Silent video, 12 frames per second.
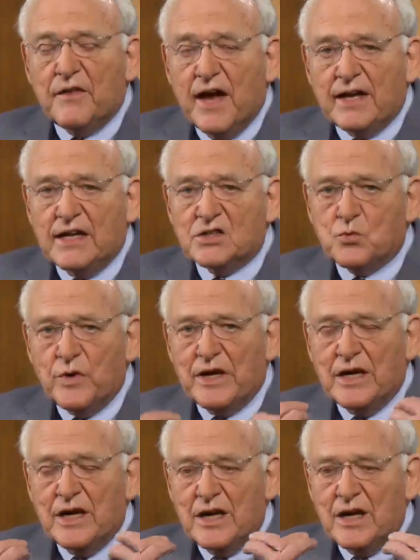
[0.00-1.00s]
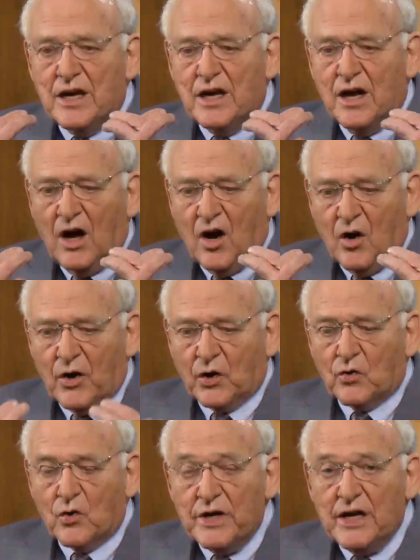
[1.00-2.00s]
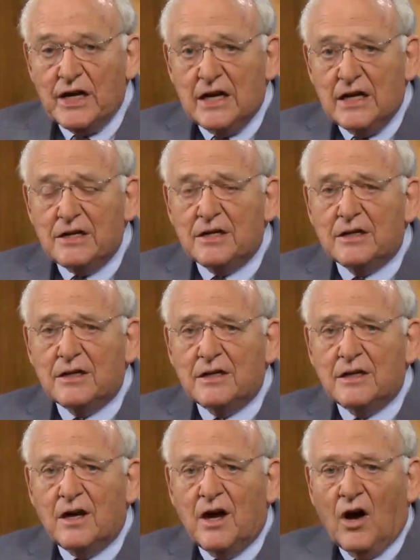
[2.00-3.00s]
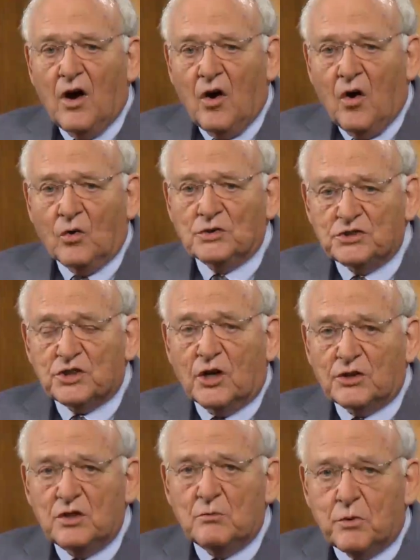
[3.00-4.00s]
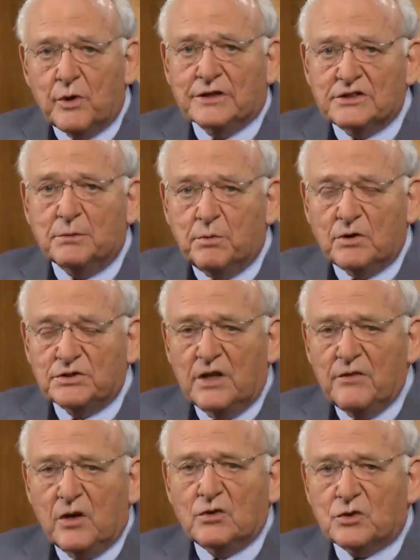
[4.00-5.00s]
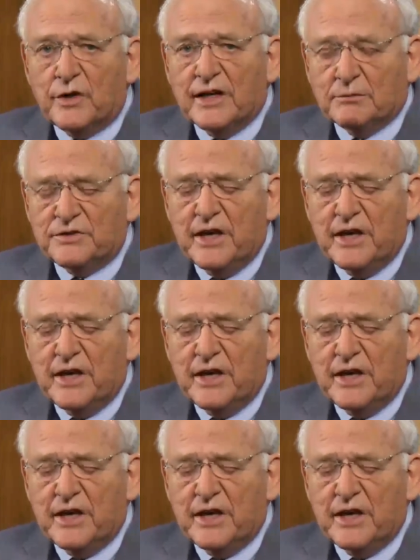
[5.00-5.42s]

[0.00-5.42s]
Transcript: That is, we are agreed on certain principles in those realms.